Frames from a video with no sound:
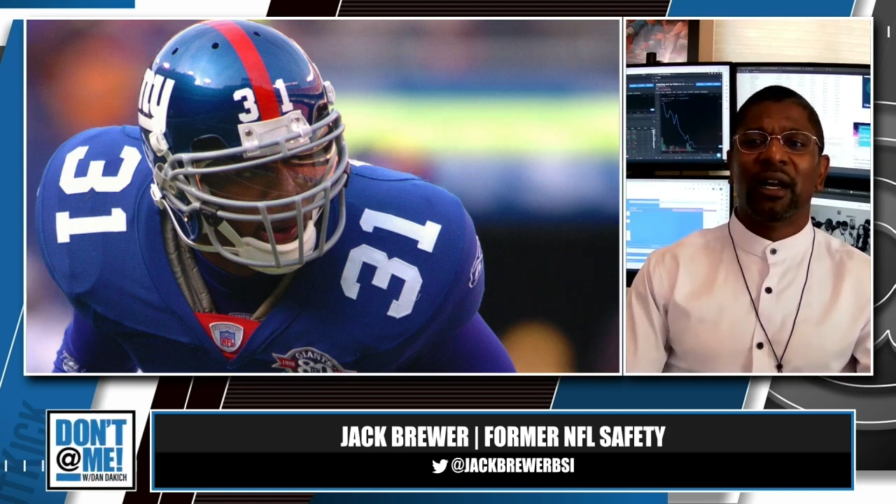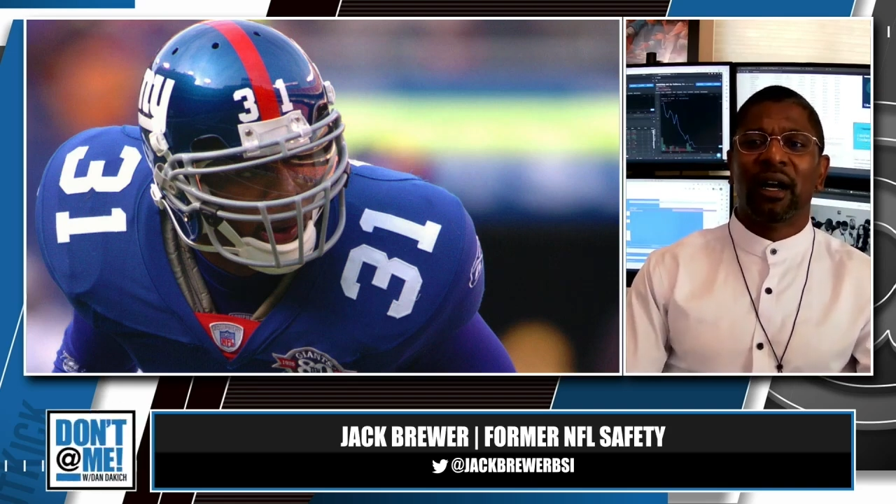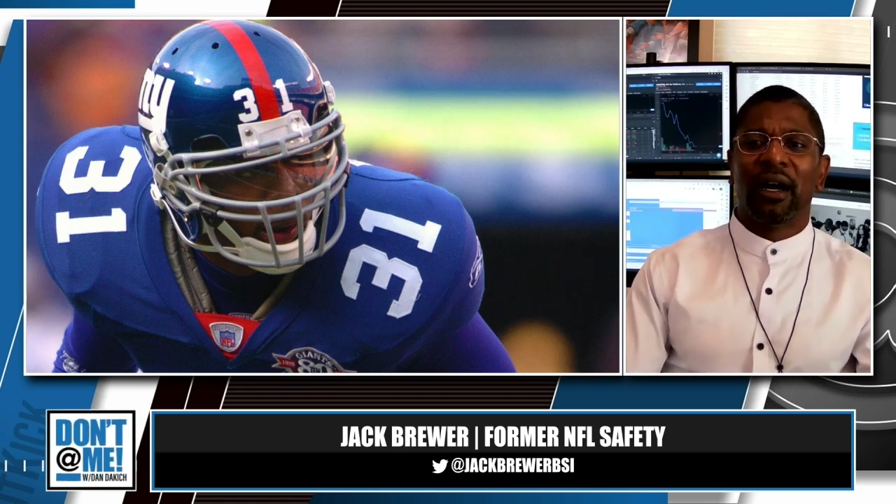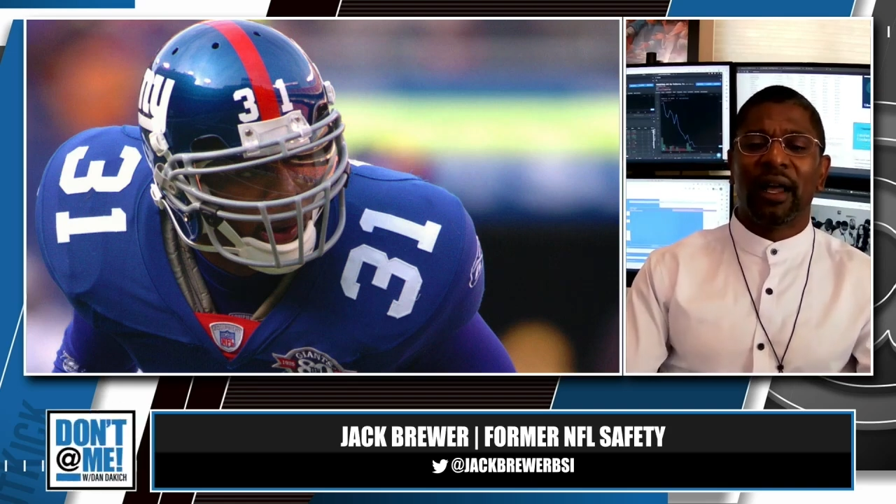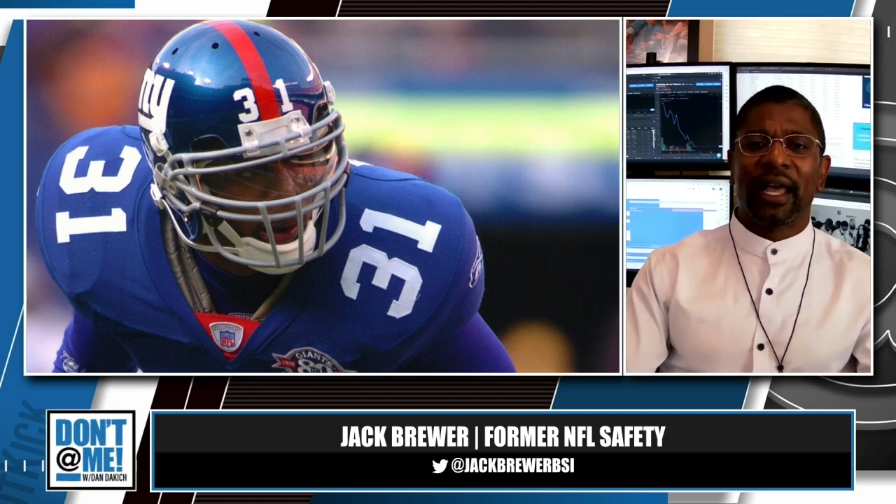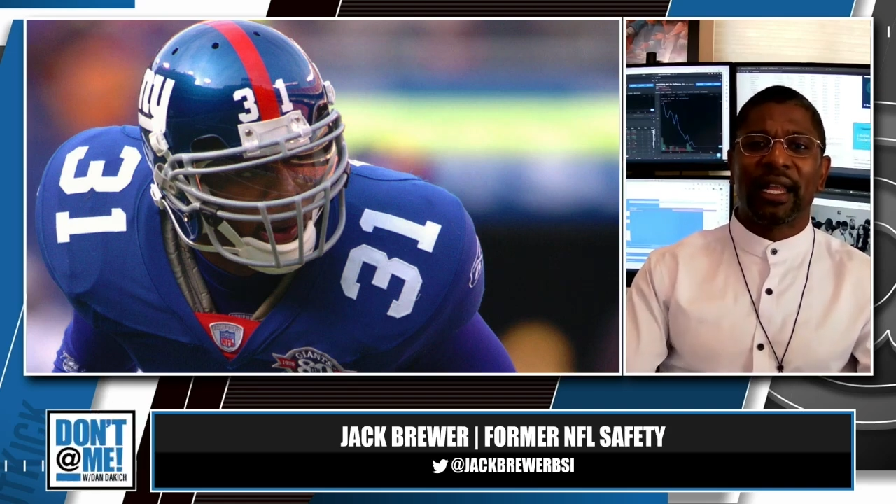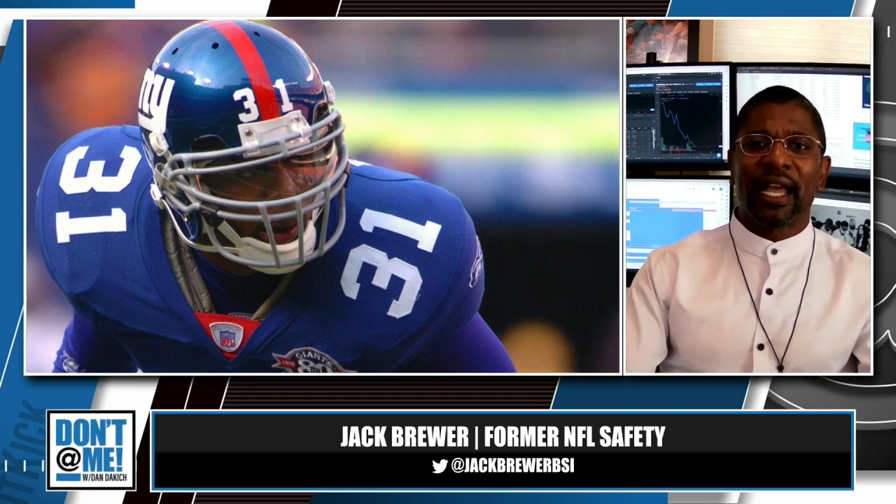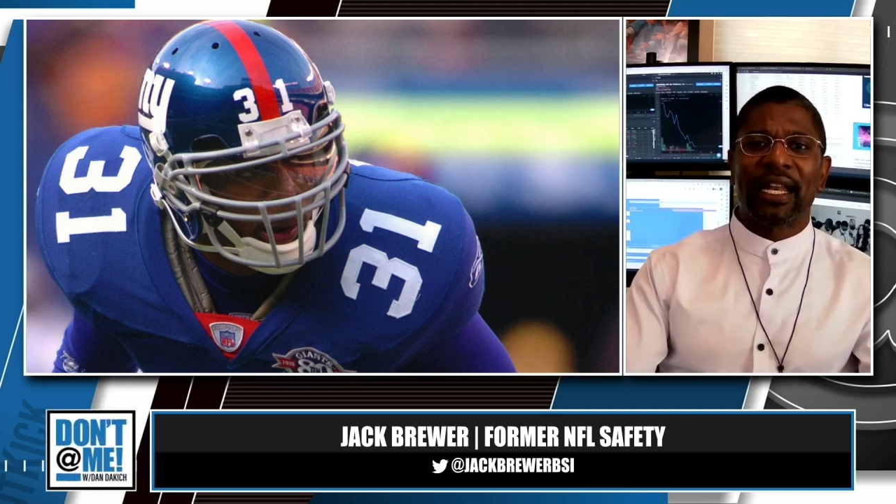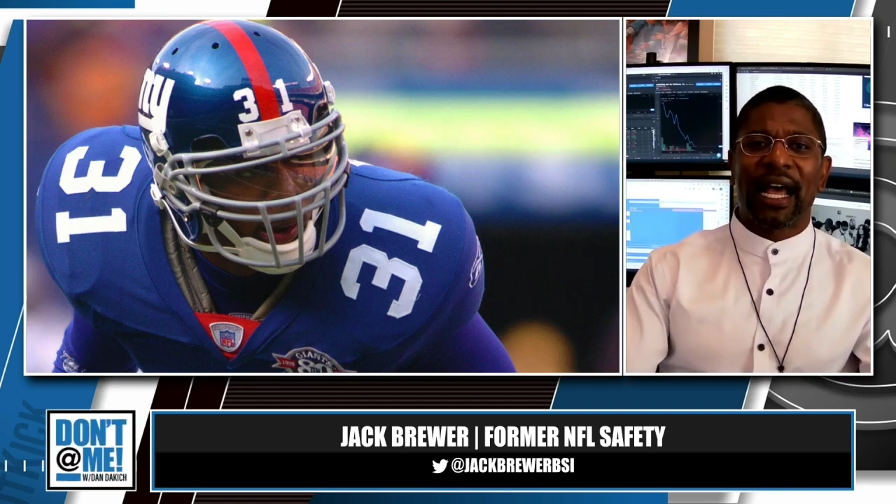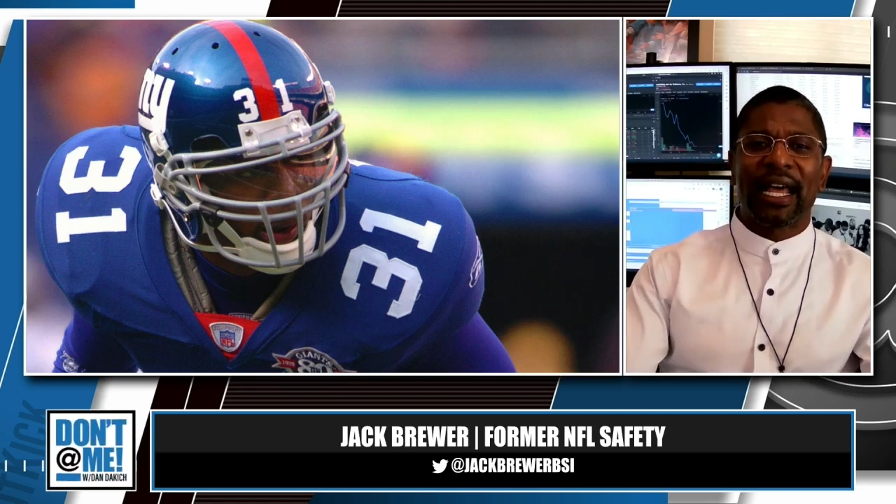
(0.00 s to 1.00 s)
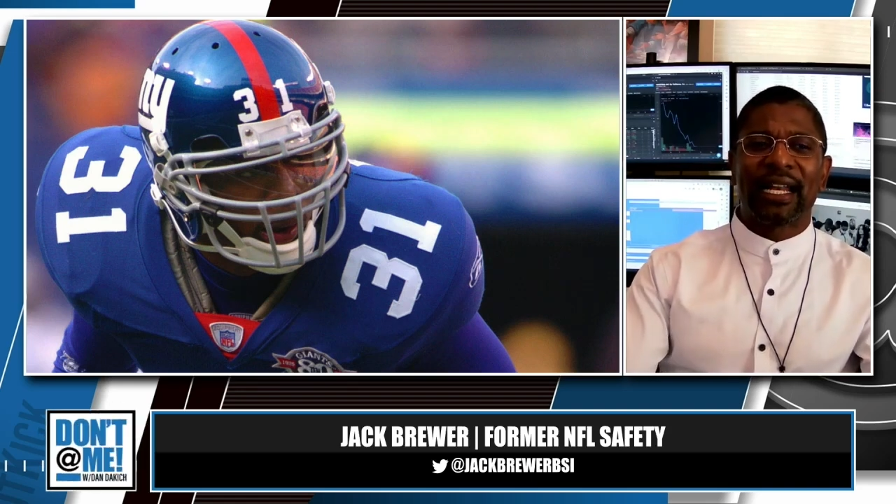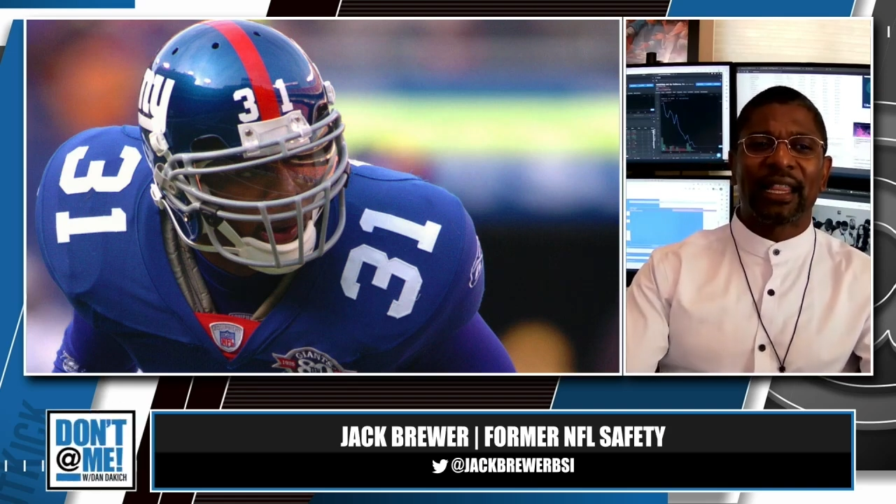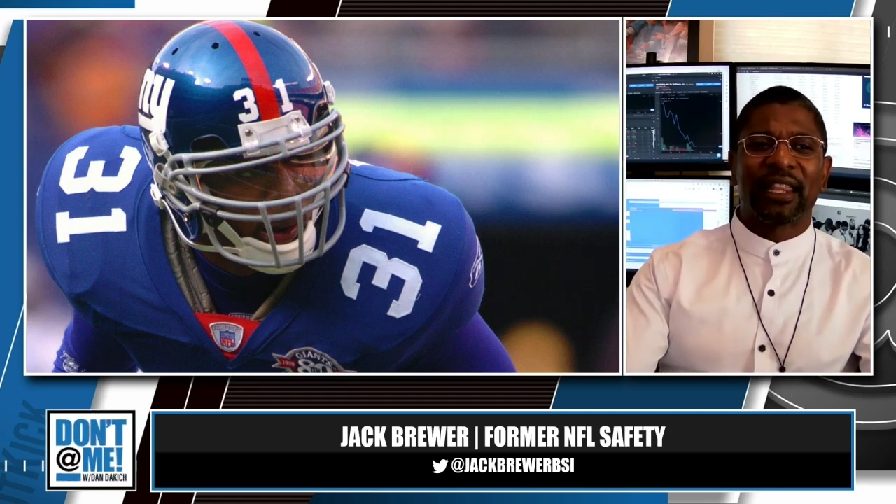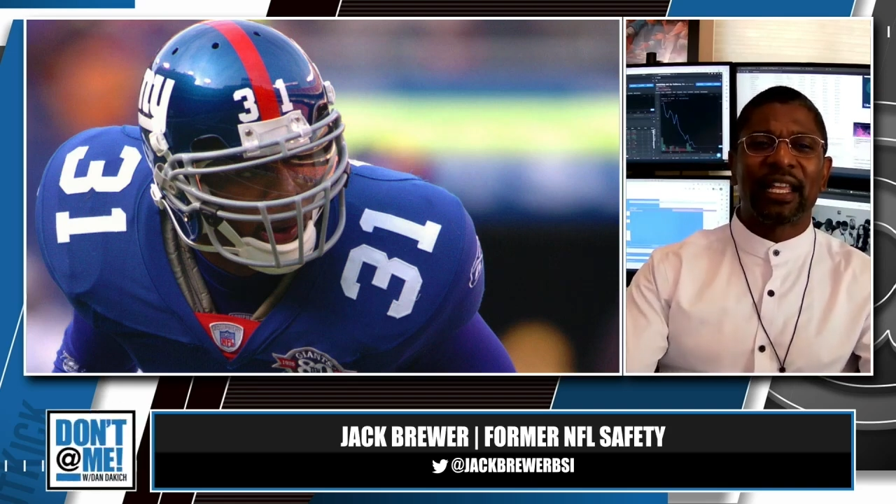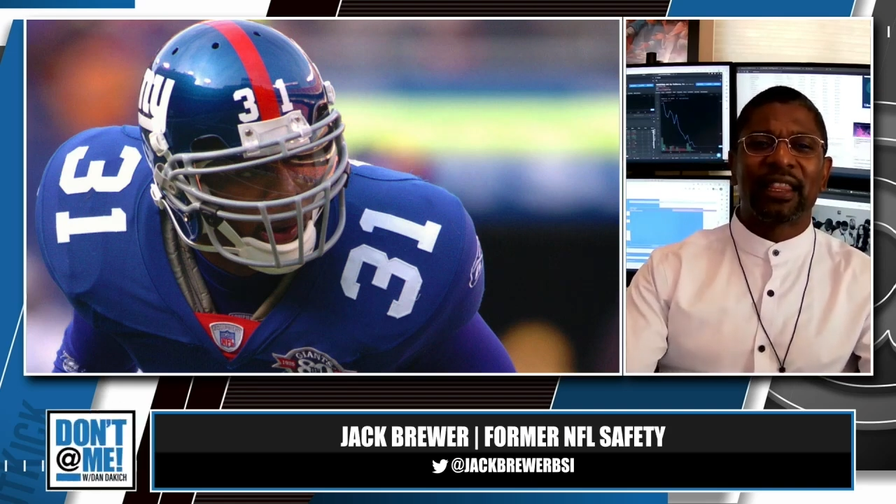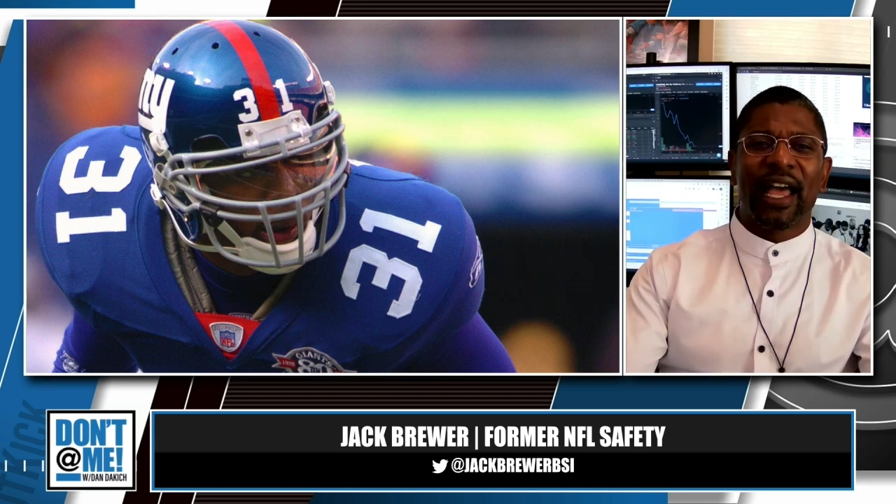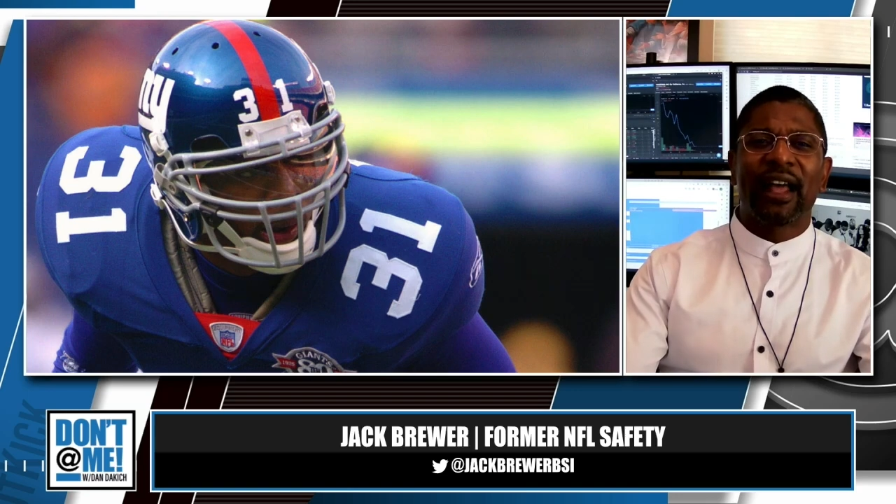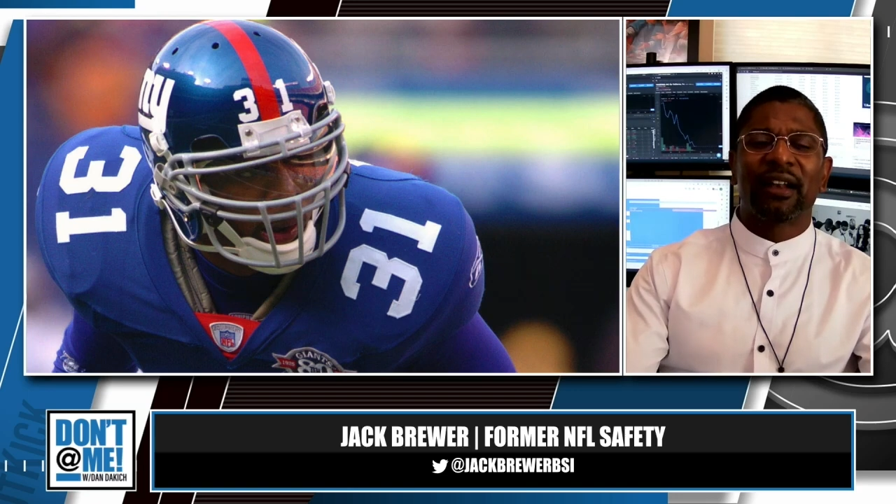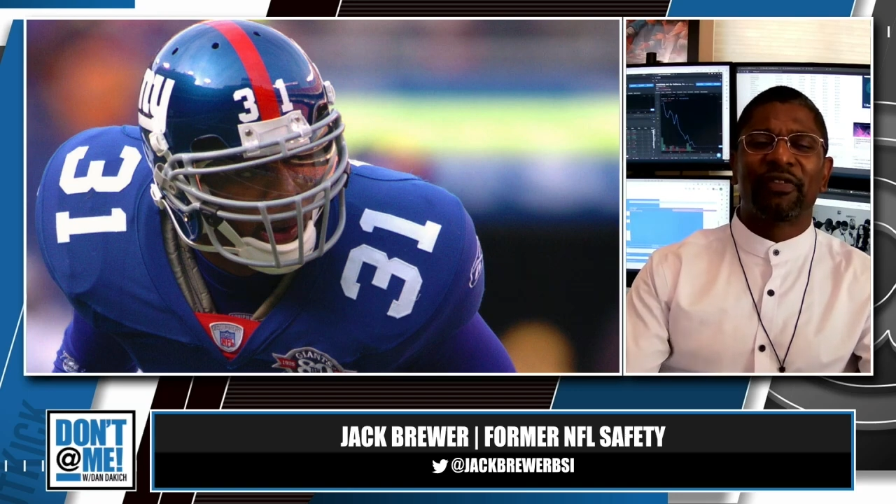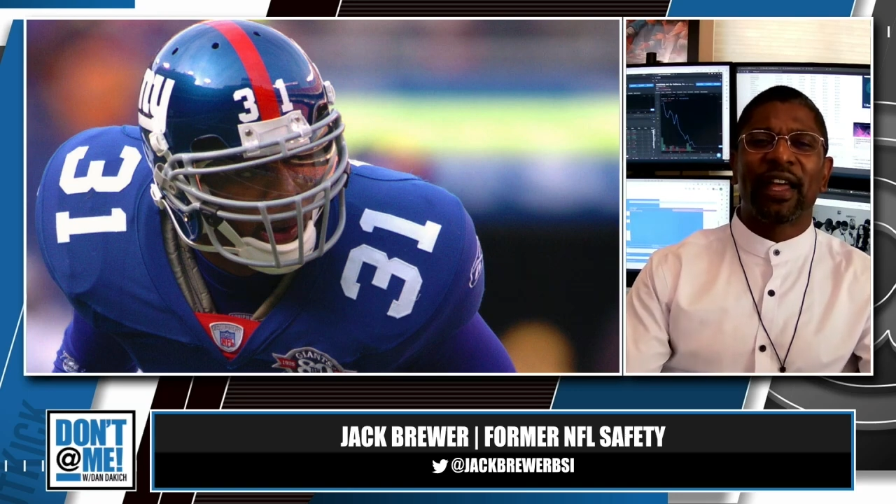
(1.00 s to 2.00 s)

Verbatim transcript: Uh, and, and, and I think that